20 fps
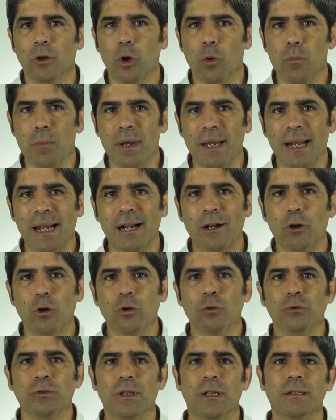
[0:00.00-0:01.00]
You can
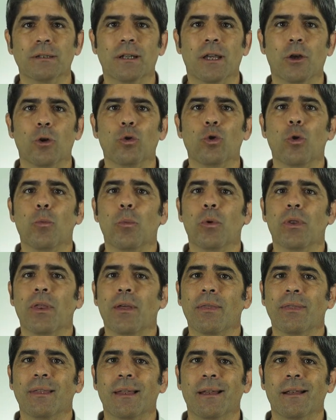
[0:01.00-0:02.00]
combine things you can
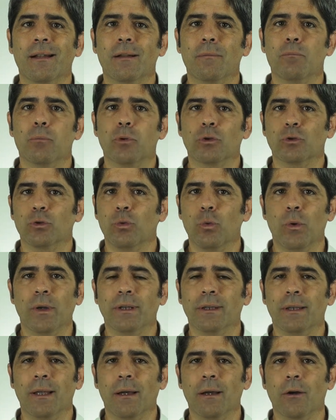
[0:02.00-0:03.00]
do on your own with
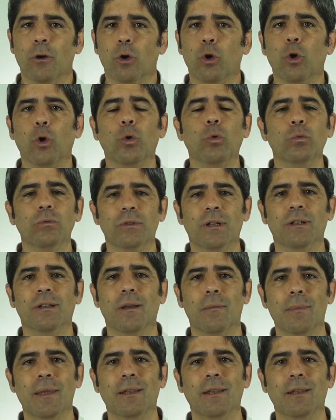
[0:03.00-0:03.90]
drug treatment.